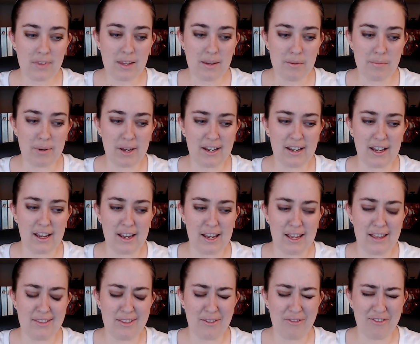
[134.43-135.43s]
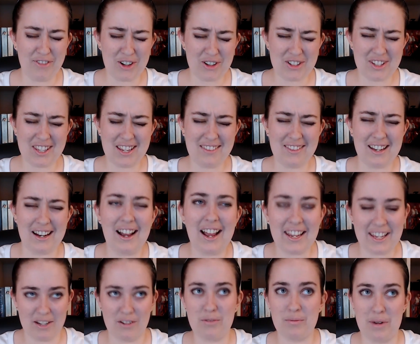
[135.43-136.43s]
but uh, the first thing that I
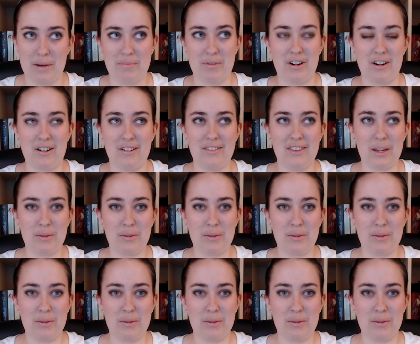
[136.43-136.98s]
can remember